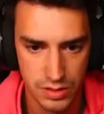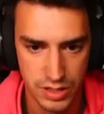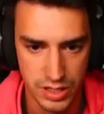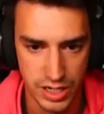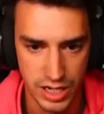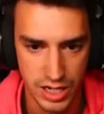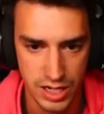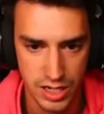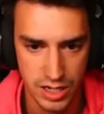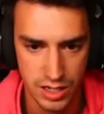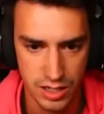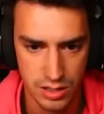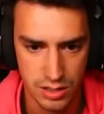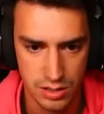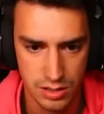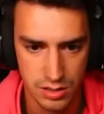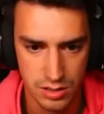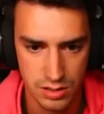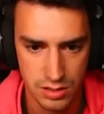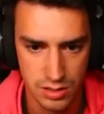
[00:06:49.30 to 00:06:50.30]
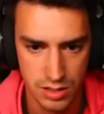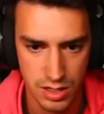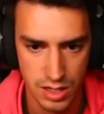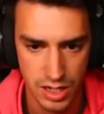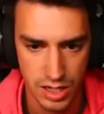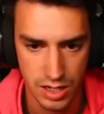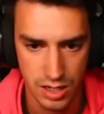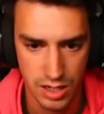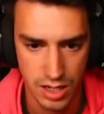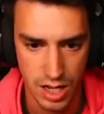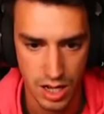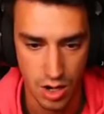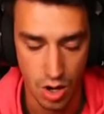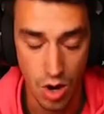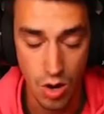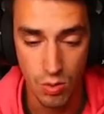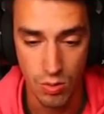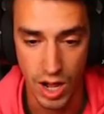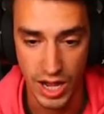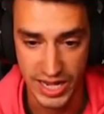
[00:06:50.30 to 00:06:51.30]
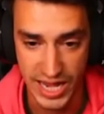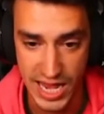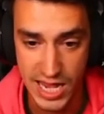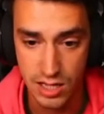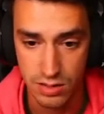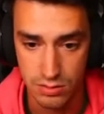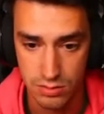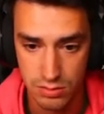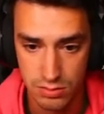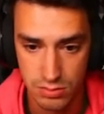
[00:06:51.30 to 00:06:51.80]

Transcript: Can I, uh... Oh, I can.